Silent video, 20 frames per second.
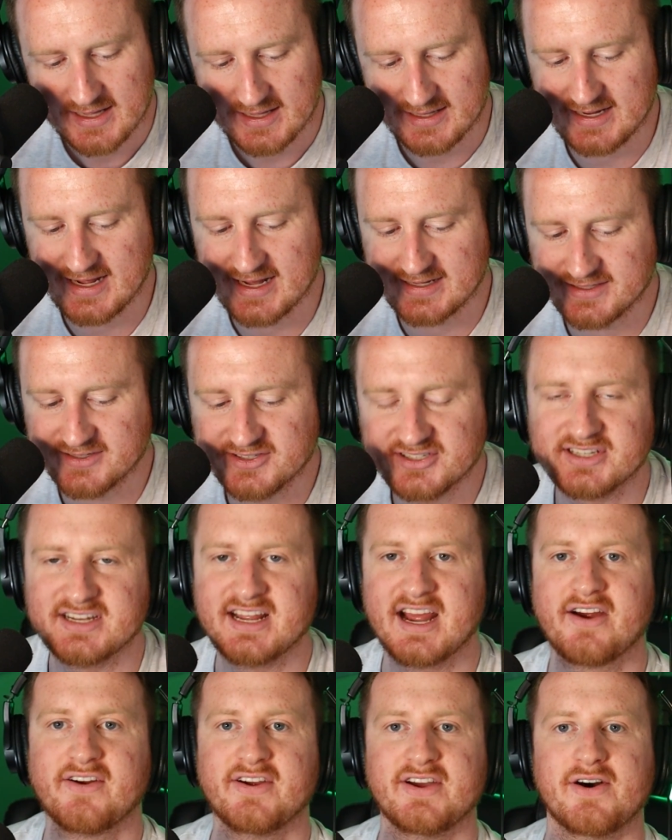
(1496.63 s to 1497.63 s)
and he has a
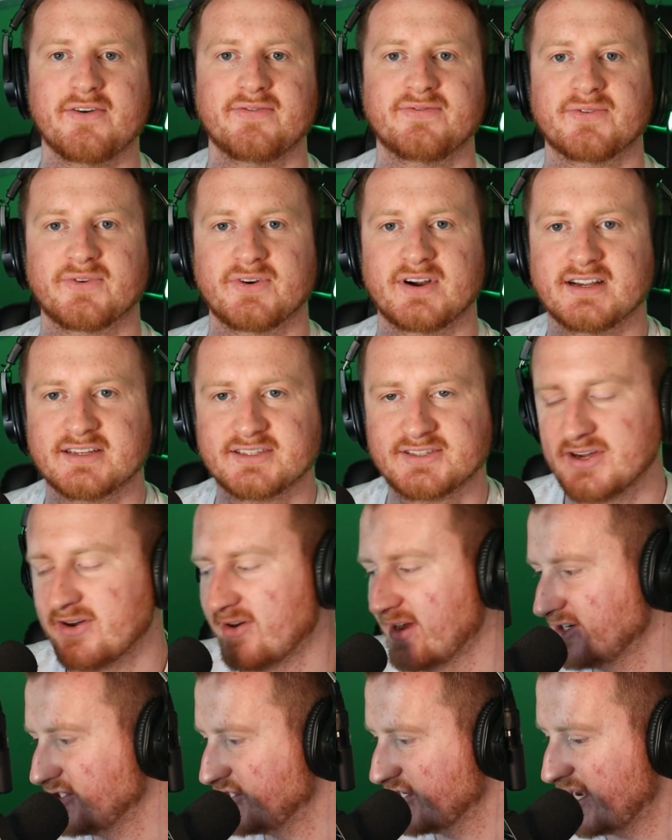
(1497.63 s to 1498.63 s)
scenario for us. All
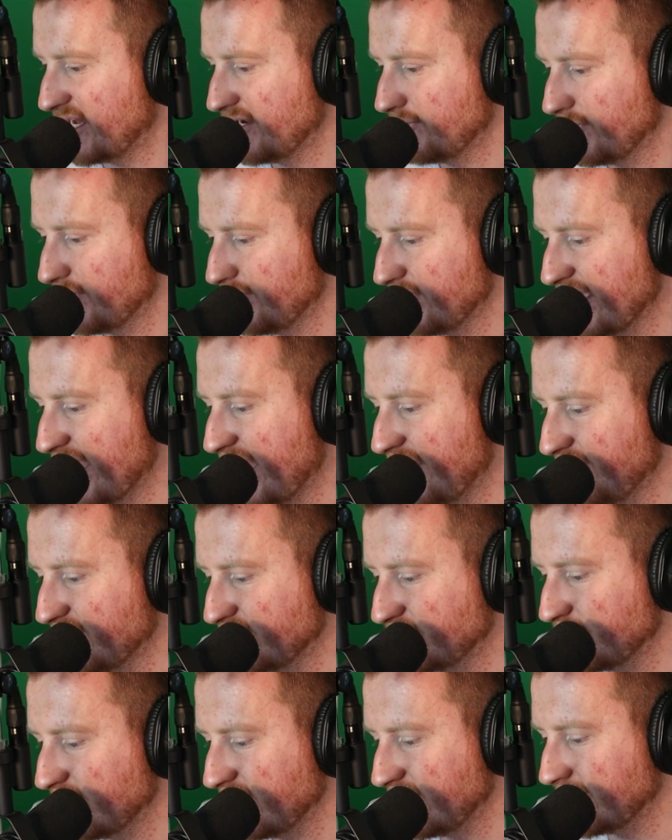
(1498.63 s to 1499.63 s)
right, John, what do we got
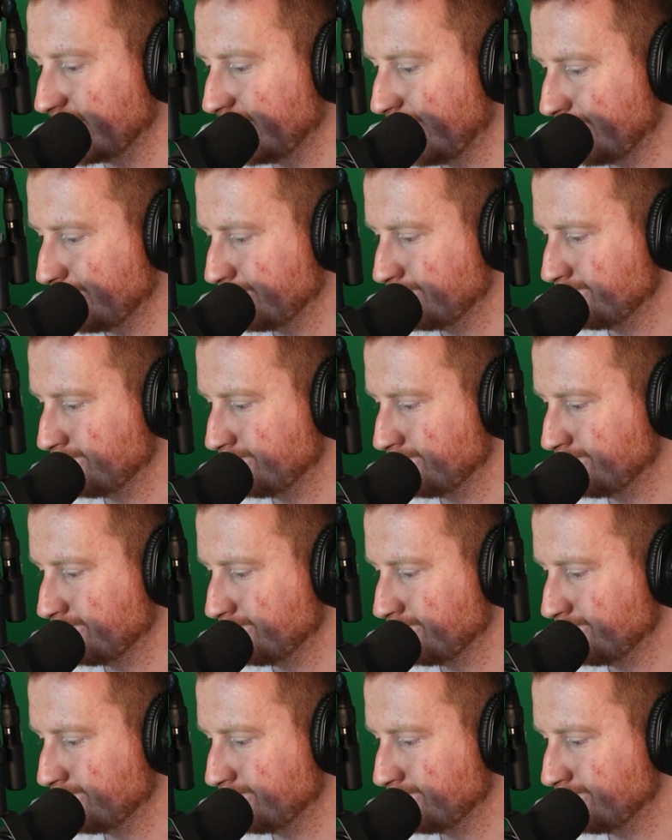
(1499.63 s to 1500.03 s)
this week?